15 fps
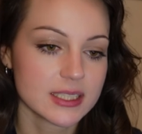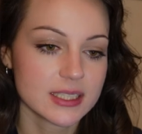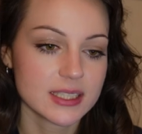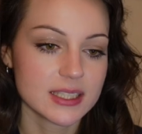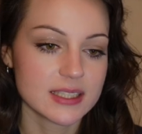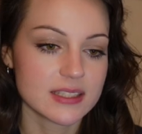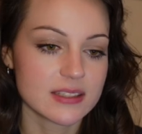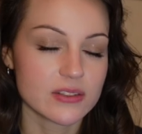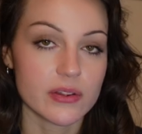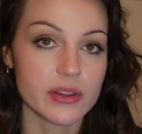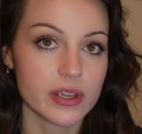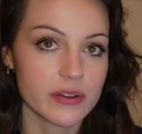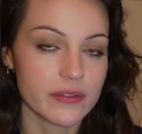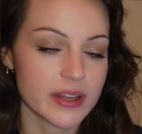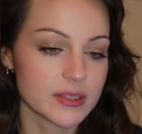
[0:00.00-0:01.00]
This is not the
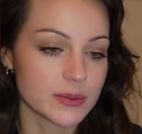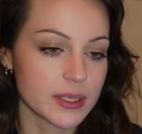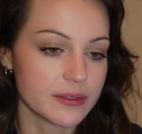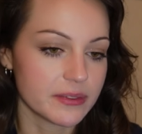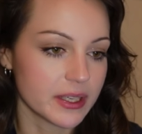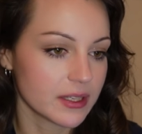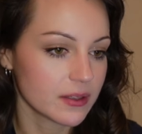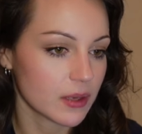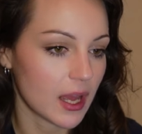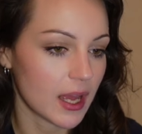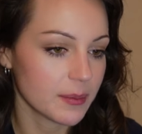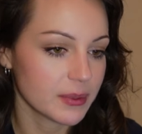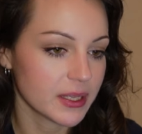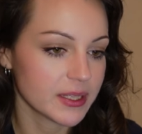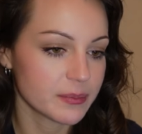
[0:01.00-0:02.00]
universe we live in. I
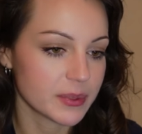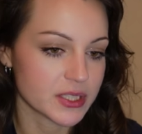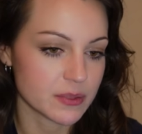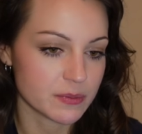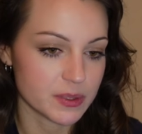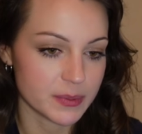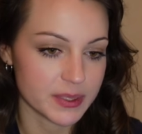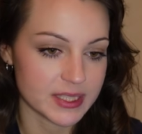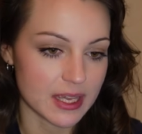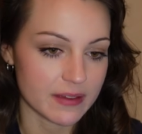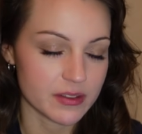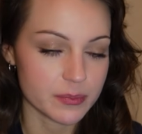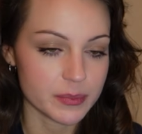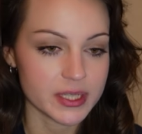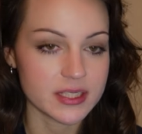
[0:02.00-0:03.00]
played bishop to
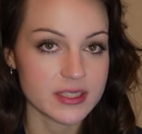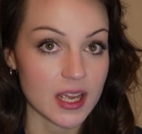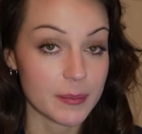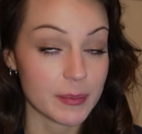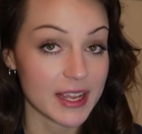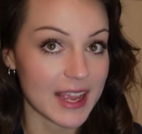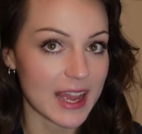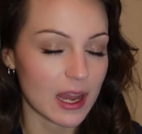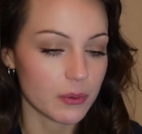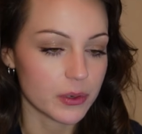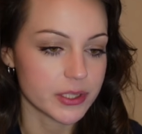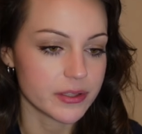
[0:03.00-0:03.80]
b7 because I'm a coward.